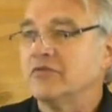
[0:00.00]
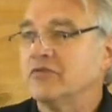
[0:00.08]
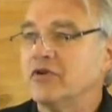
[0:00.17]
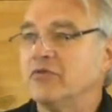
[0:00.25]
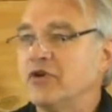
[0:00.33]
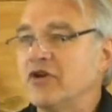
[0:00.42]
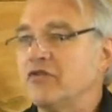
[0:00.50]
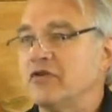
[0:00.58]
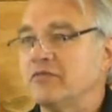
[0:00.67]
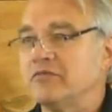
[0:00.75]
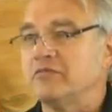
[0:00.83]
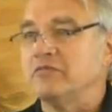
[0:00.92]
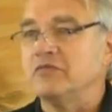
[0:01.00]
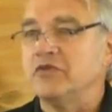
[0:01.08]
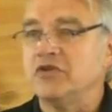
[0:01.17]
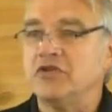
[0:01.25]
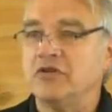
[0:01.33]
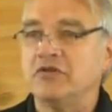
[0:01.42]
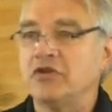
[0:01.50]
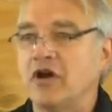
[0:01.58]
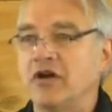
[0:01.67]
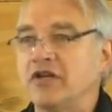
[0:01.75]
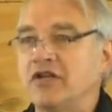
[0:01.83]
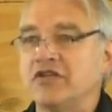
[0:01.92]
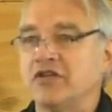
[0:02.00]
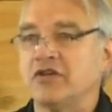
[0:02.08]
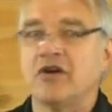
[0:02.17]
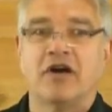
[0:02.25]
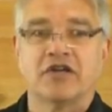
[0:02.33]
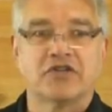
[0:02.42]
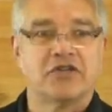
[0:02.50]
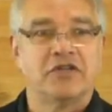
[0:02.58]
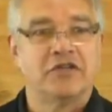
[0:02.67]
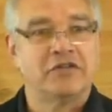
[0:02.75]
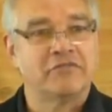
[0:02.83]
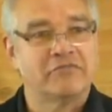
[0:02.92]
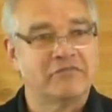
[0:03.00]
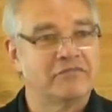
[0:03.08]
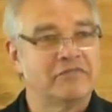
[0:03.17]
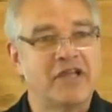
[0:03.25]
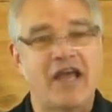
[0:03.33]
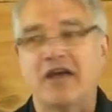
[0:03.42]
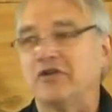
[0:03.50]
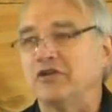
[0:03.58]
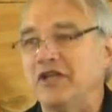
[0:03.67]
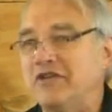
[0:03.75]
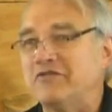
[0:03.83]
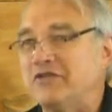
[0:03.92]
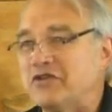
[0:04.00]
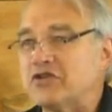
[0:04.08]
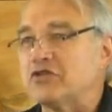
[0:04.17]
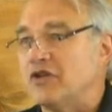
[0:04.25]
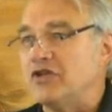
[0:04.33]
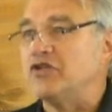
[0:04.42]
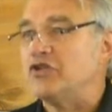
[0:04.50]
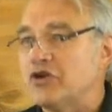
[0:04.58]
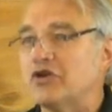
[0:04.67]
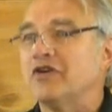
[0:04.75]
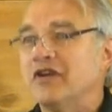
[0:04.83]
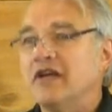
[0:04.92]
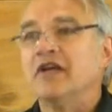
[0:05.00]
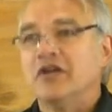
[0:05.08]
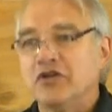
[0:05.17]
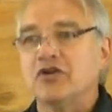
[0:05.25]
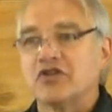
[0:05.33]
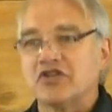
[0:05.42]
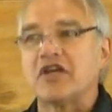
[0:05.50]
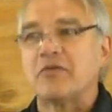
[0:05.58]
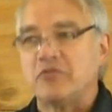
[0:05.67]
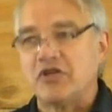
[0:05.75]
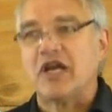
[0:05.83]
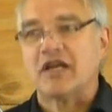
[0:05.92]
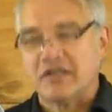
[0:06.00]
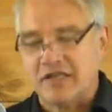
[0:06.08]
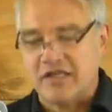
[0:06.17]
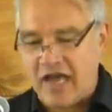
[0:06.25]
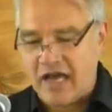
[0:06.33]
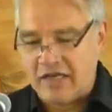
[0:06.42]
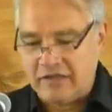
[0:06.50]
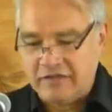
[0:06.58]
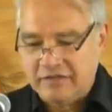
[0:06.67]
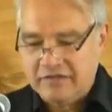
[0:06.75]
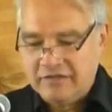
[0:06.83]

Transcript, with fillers: whatever donkeys and oxen and cattle leave in the streets. You're, you're subject to that.